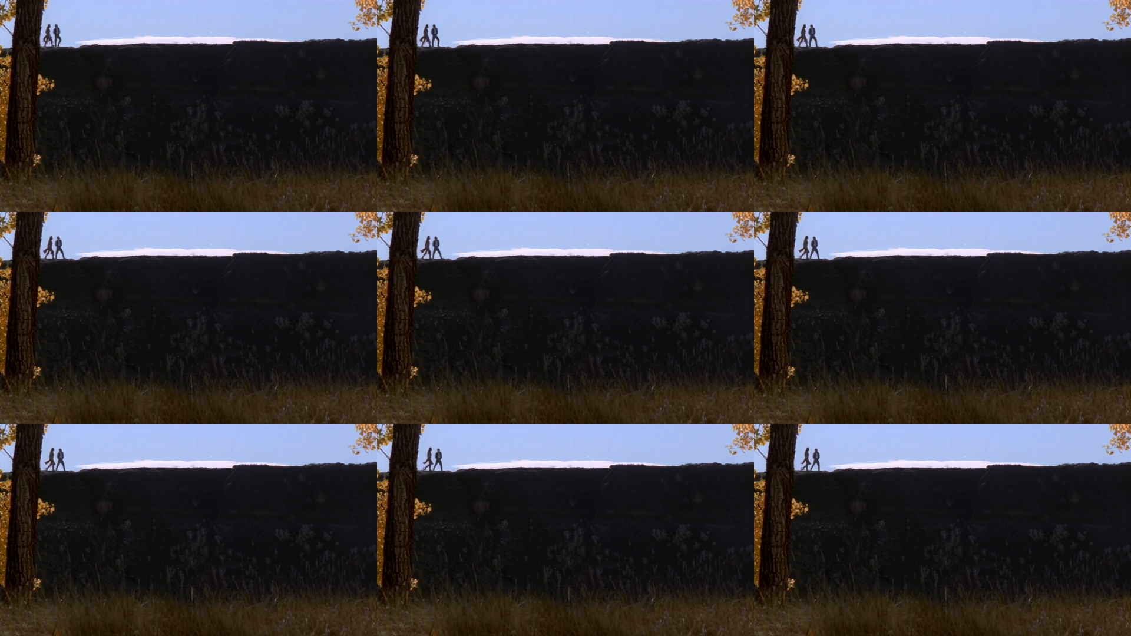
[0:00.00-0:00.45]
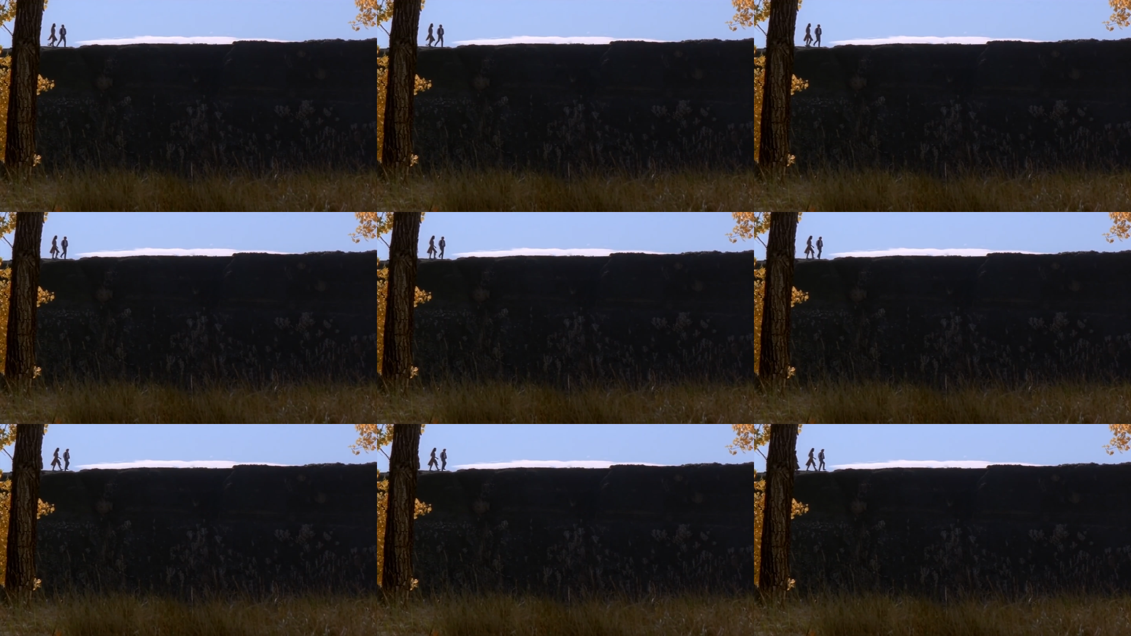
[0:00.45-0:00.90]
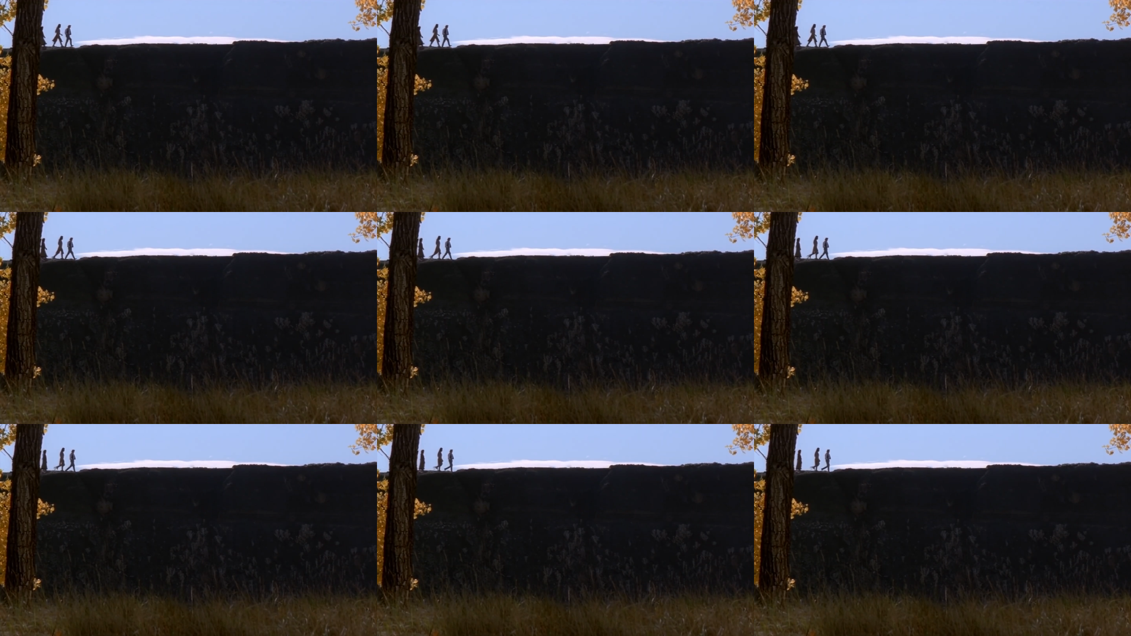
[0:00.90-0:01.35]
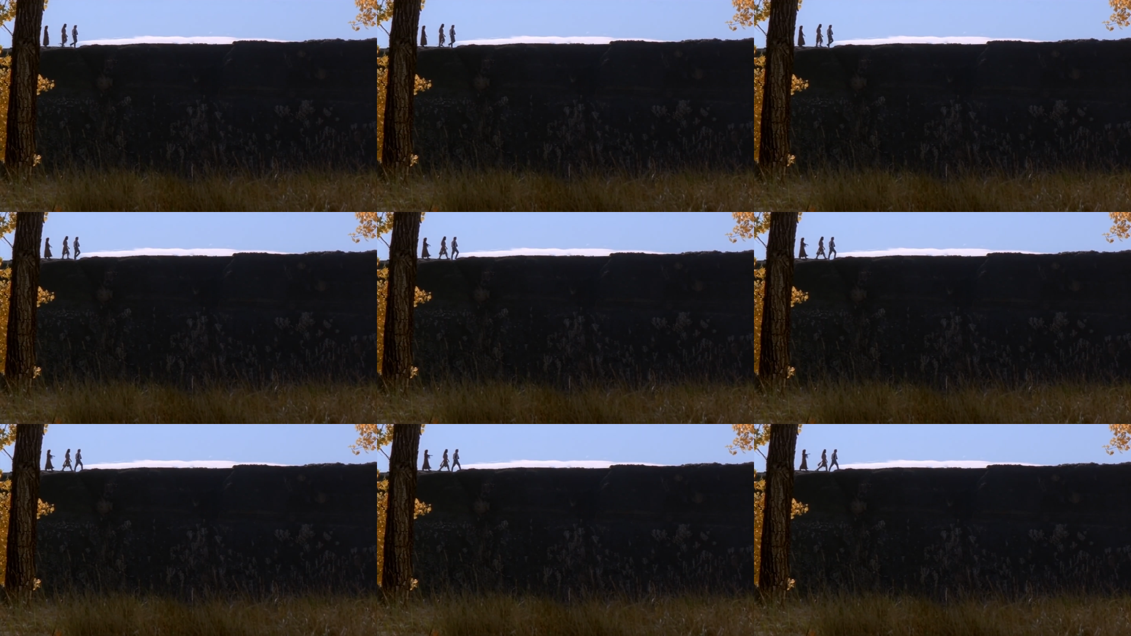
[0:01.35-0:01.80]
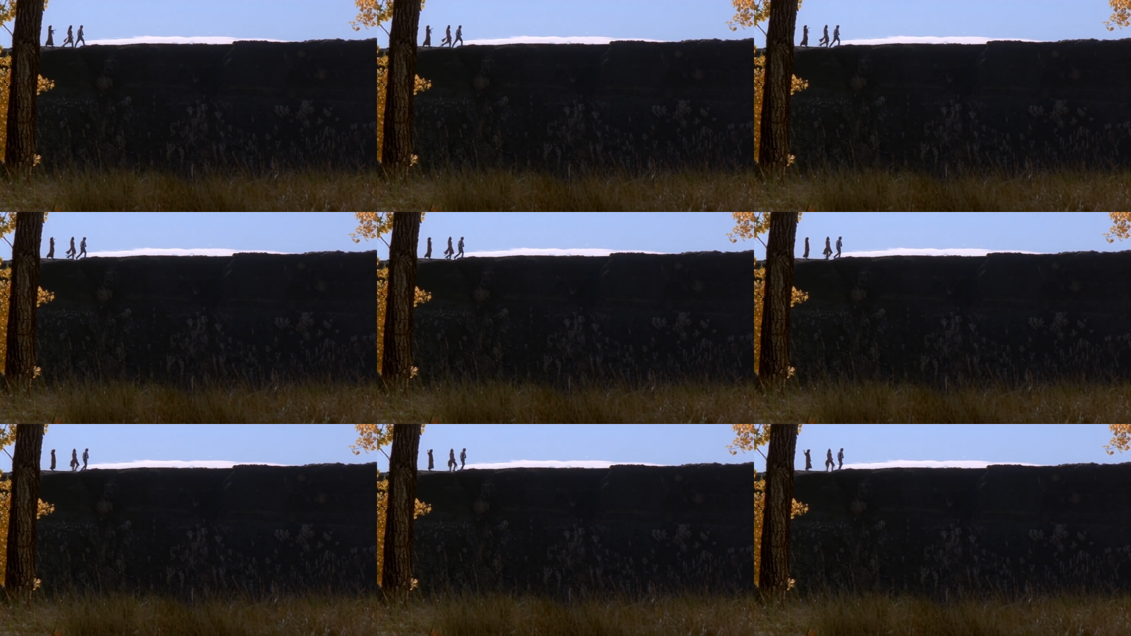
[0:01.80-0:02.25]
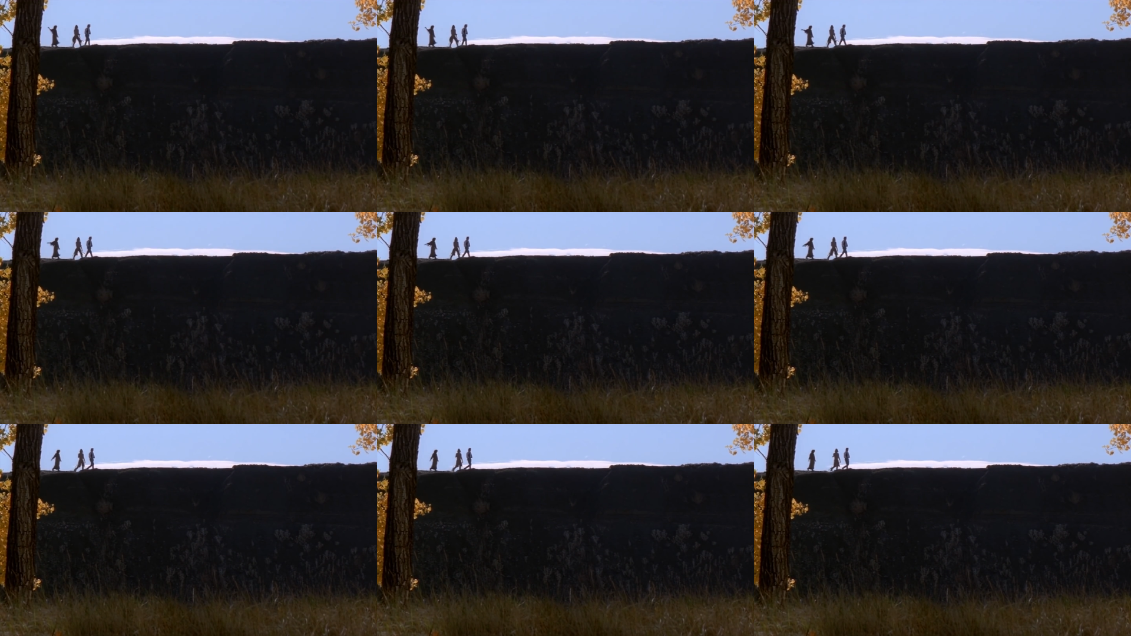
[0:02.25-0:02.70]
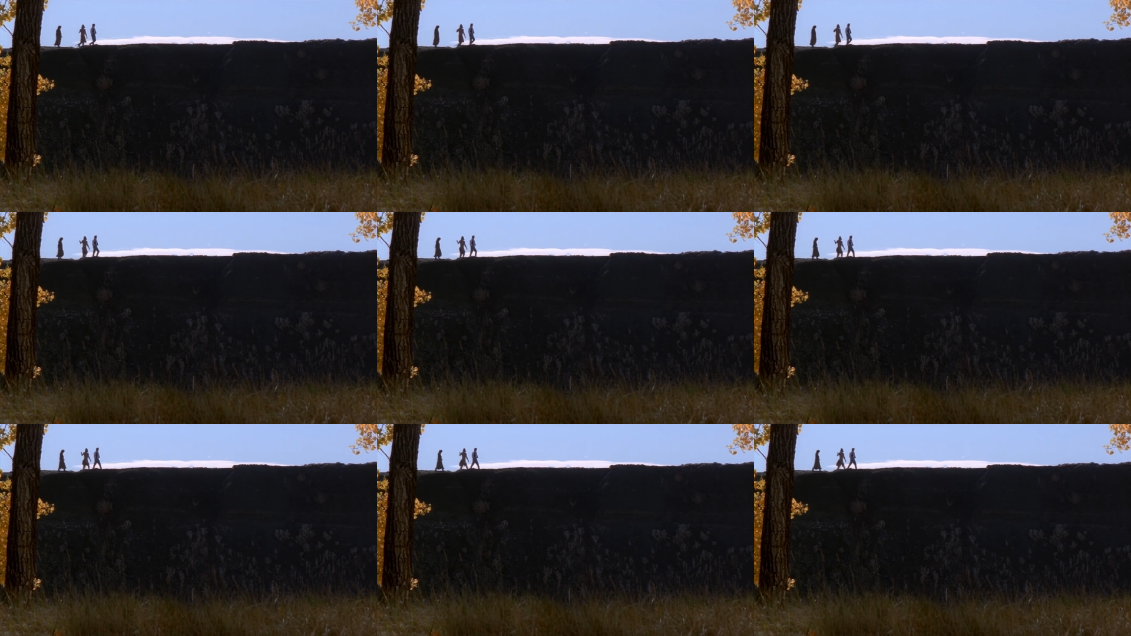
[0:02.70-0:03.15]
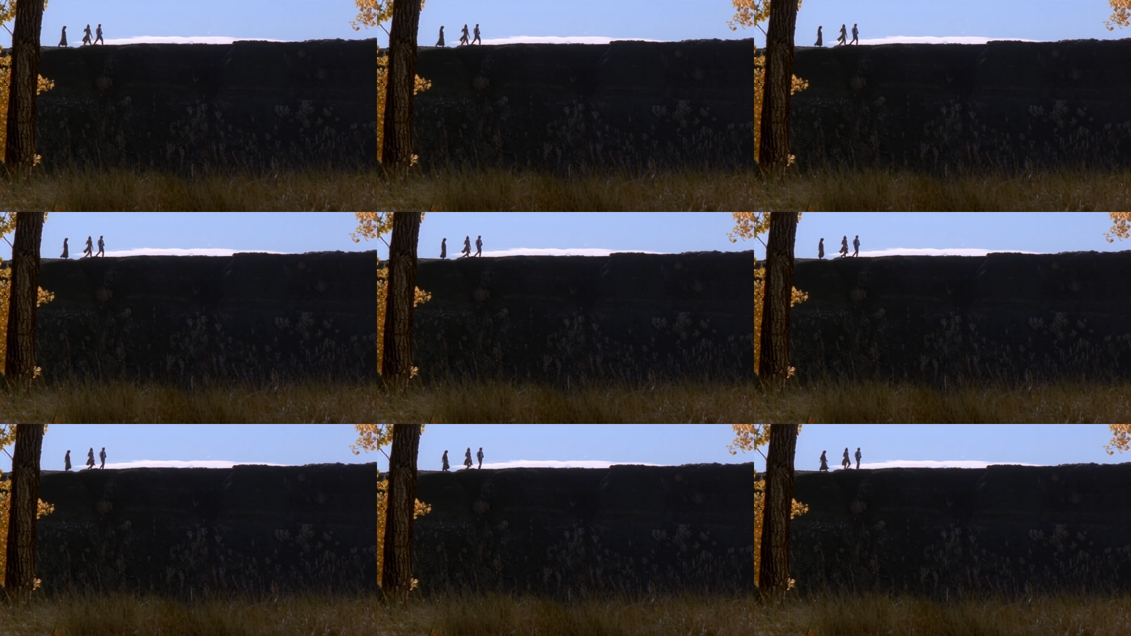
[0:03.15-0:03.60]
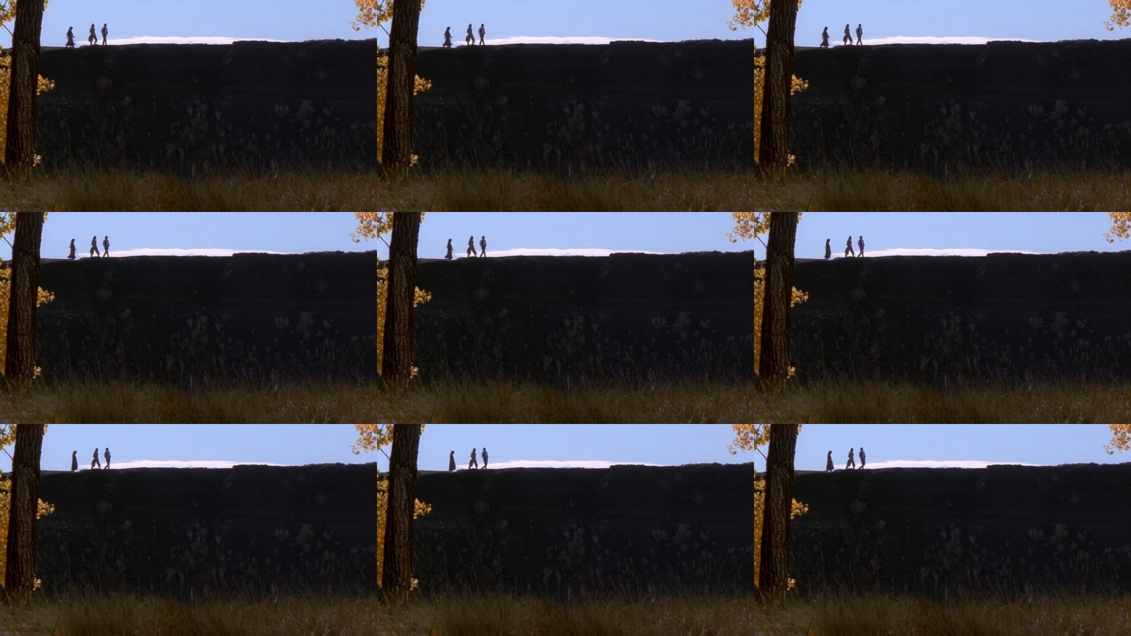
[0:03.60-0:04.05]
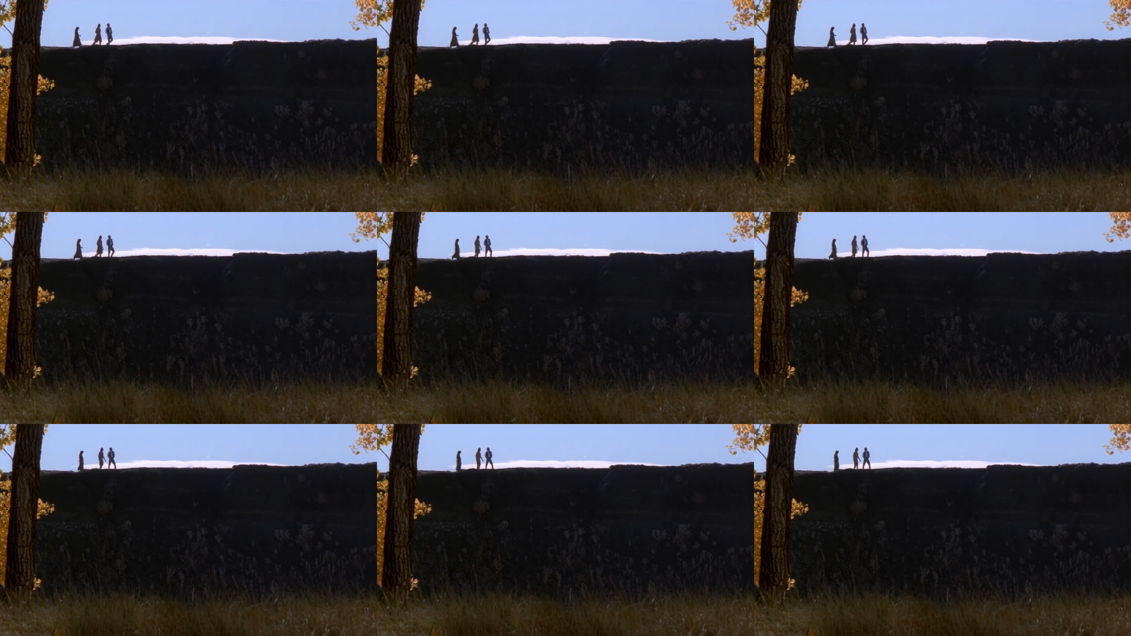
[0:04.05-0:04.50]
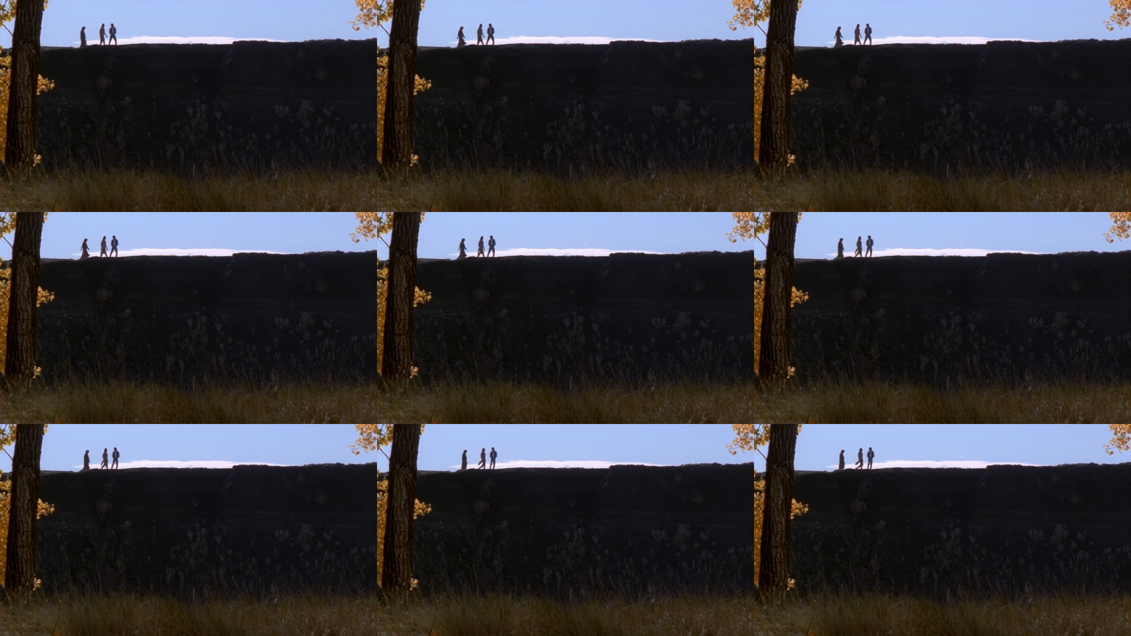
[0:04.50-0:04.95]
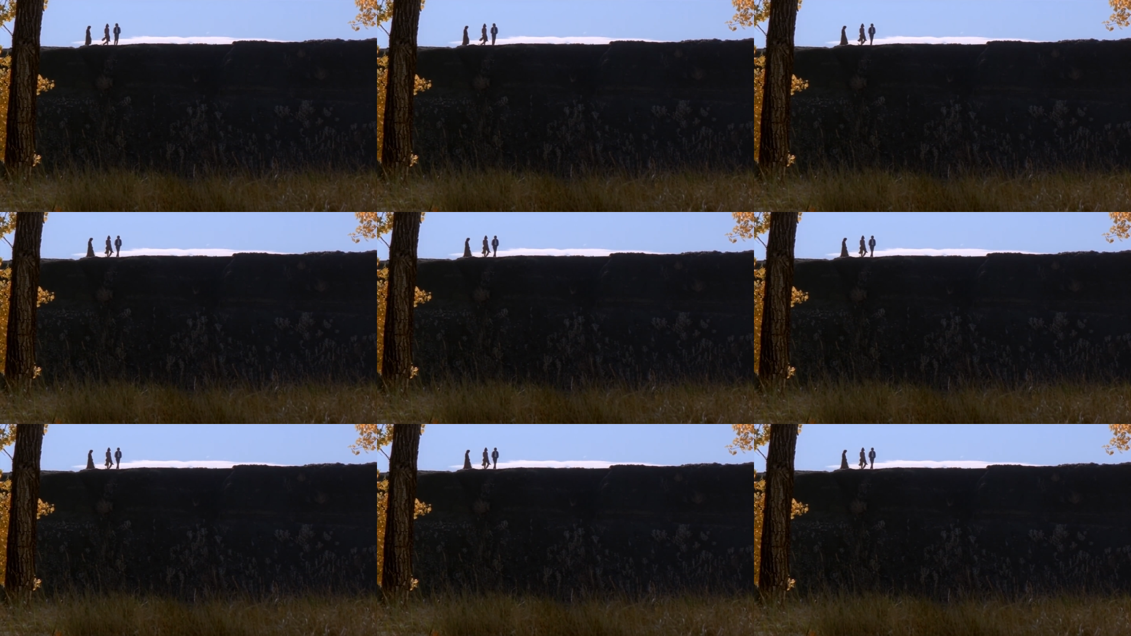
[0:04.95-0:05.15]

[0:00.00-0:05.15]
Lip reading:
(no speaker visible)